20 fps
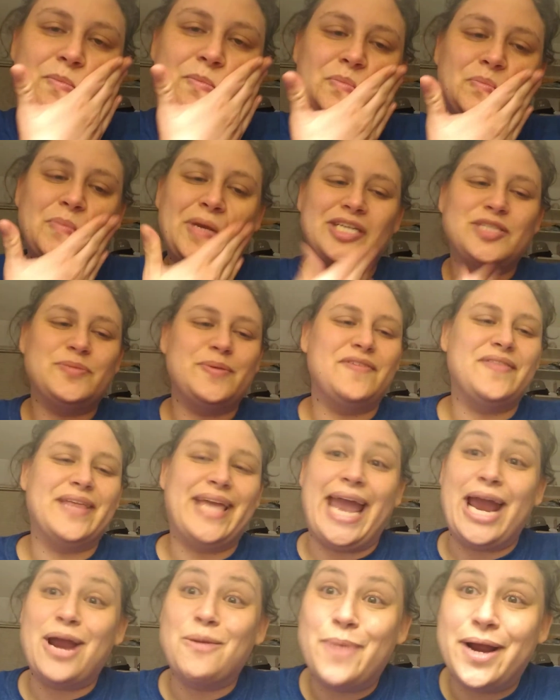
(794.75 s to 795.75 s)
Reminds me of the
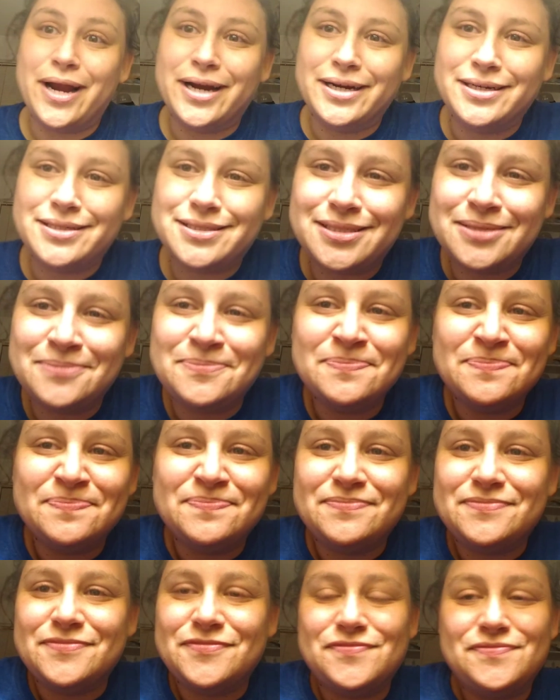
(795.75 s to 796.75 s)
Care Bears.
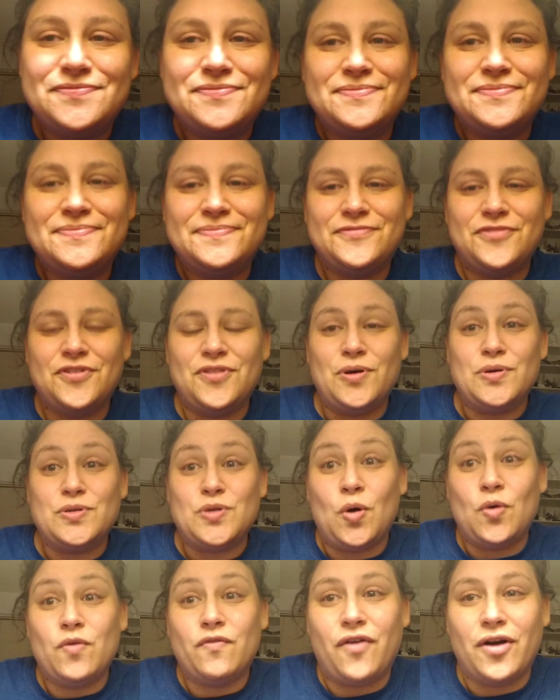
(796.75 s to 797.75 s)
For those
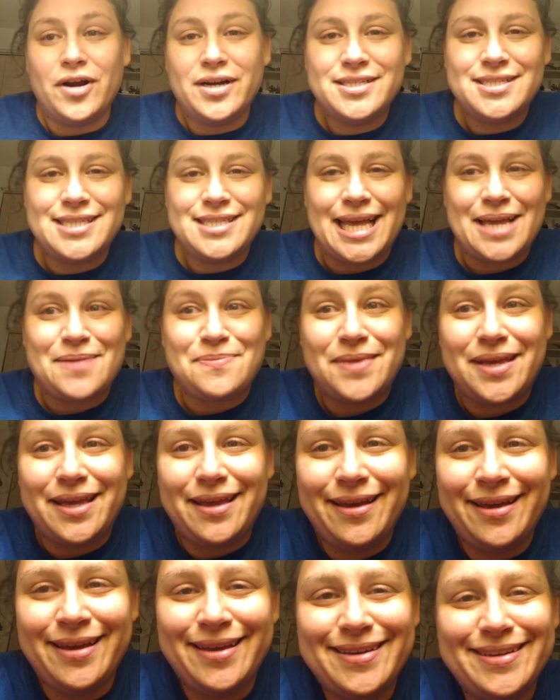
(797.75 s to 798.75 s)
old farts like
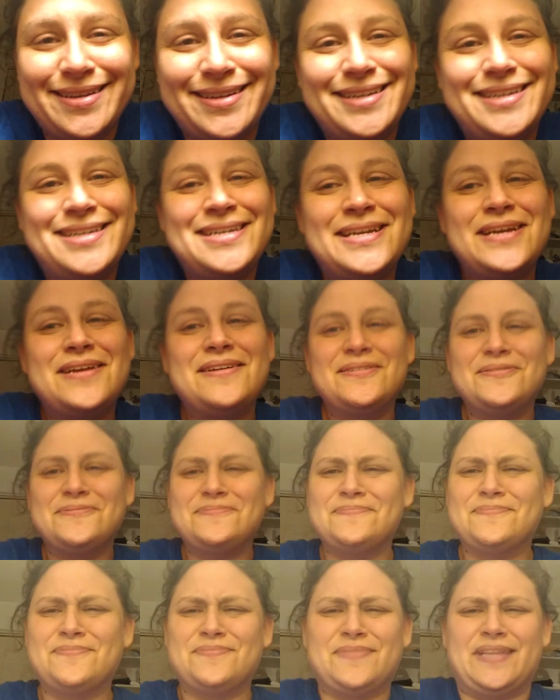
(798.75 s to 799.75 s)
me. That
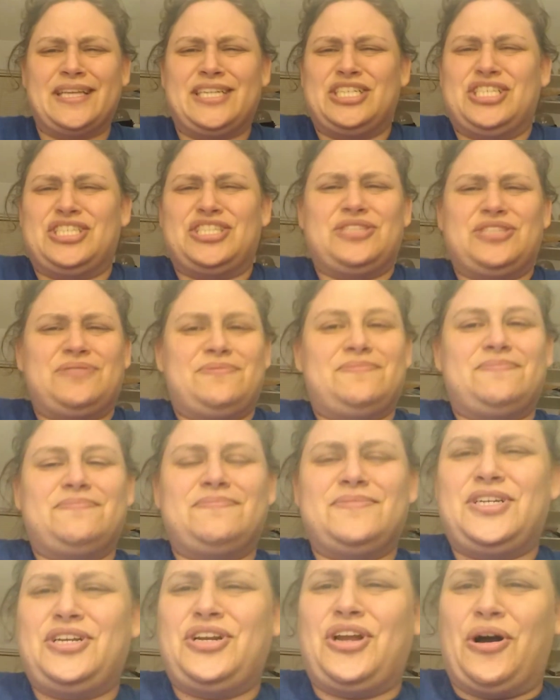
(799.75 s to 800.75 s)
just,
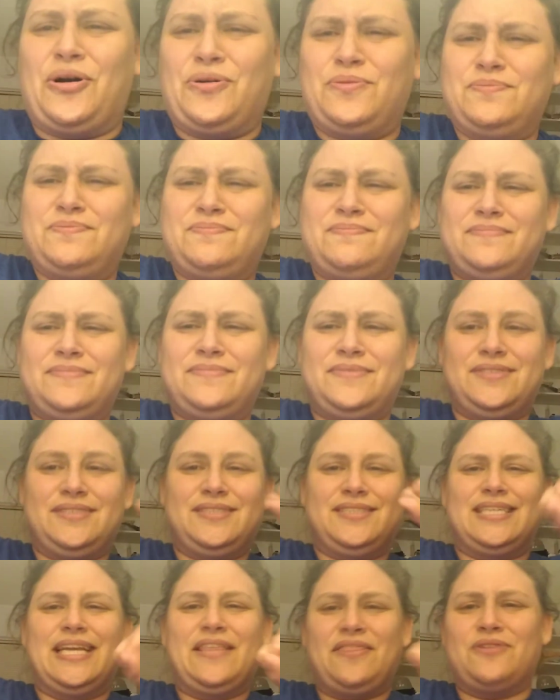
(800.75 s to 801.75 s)

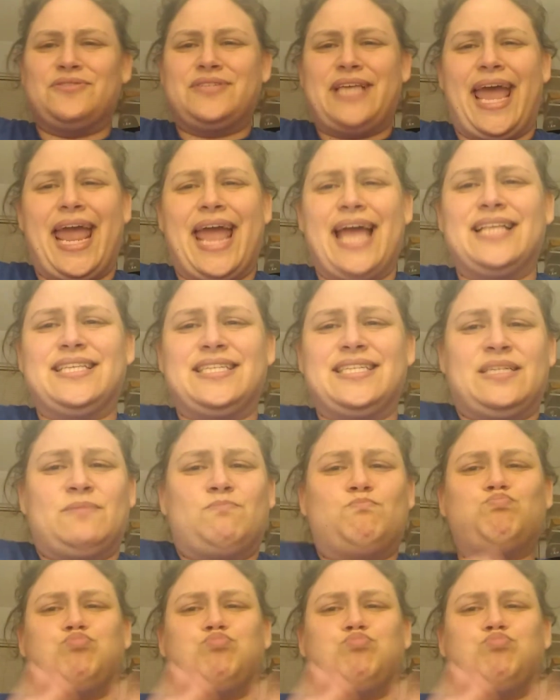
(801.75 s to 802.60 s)
take those hands and